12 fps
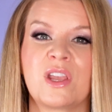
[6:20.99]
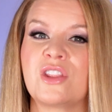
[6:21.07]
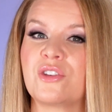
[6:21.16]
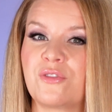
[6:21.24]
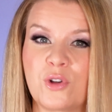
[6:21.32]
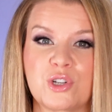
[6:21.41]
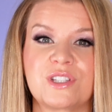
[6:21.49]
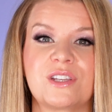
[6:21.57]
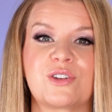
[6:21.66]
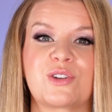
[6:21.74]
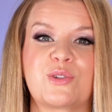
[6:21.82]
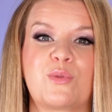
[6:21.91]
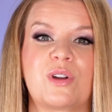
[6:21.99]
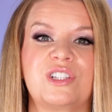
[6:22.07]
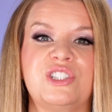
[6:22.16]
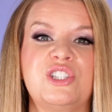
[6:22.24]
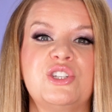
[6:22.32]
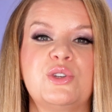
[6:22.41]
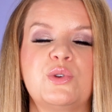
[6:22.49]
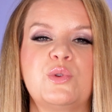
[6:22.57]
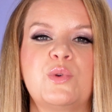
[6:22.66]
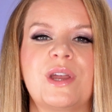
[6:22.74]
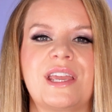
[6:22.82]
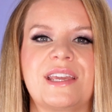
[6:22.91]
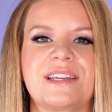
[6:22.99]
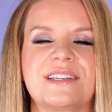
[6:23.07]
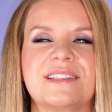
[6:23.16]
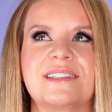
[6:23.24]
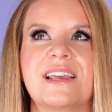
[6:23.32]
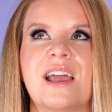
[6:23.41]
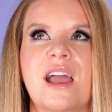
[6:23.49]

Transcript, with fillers: The first thing you're gonna wanna do is